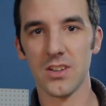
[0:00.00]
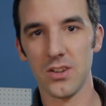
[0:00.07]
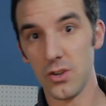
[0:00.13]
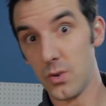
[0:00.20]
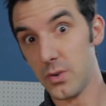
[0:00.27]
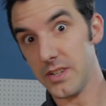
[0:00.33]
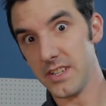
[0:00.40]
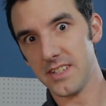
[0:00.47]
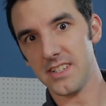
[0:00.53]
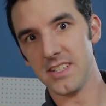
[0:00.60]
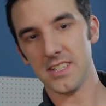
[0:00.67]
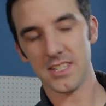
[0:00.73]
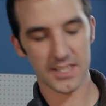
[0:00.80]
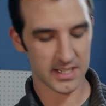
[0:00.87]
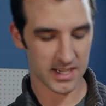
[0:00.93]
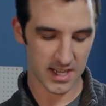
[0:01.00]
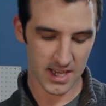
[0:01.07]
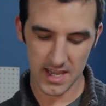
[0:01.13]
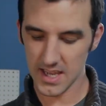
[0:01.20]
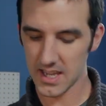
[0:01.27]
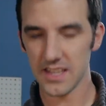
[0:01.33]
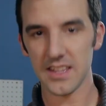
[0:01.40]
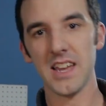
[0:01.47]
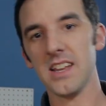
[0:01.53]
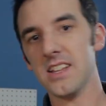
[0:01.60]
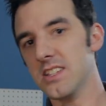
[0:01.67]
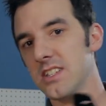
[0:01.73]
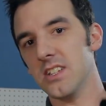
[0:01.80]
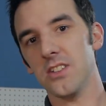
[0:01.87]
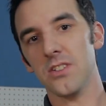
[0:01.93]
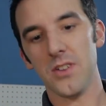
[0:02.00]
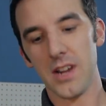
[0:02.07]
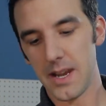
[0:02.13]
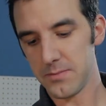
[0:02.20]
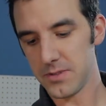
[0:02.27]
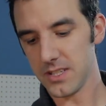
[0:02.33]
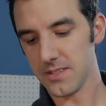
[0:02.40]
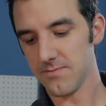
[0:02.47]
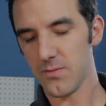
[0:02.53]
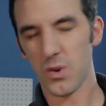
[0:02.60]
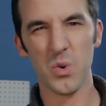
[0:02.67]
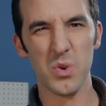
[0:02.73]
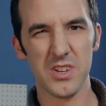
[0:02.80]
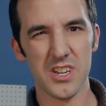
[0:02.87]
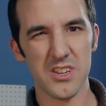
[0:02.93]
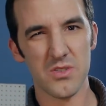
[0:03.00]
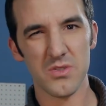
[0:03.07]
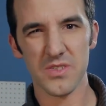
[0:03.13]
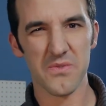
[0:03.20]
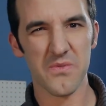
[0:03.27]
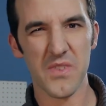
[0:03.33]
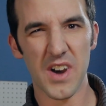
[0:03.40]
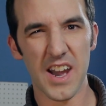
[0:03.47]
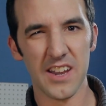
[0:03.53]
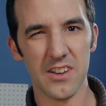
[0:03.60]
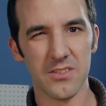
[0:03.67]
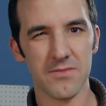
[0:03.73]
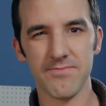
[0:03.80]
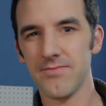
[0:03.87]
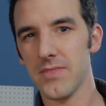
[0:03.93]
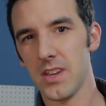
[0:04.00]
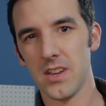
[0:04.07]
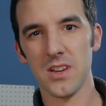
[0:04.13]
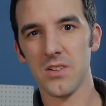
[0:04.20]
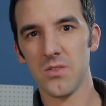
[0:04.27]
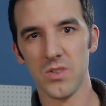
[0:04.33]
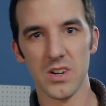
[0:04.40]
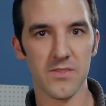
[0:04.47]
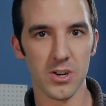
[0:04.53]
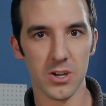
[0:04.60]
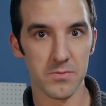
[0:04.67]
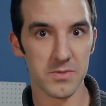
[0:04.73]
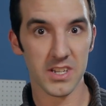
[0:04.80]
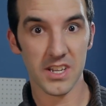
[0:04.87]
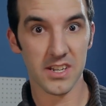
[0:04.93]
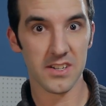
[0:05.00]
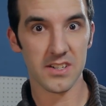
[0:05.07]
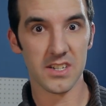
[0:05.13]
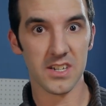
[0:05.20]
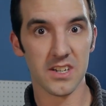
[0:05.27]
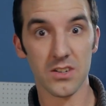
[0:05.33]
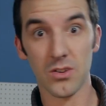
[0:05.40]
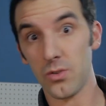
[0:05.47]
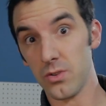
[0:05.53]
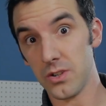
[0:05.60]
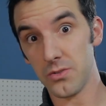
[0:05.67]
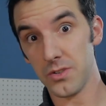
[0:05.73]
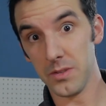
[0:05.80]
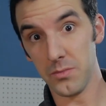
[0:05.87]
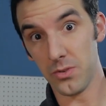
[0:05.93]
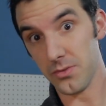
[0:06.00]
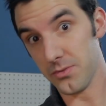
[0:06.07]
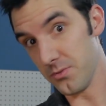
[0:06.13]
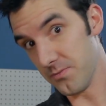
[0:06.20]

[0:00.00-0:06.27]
annoyingness, that is another option. Or you could use a file, whatever helps you get a quarter 20 bolt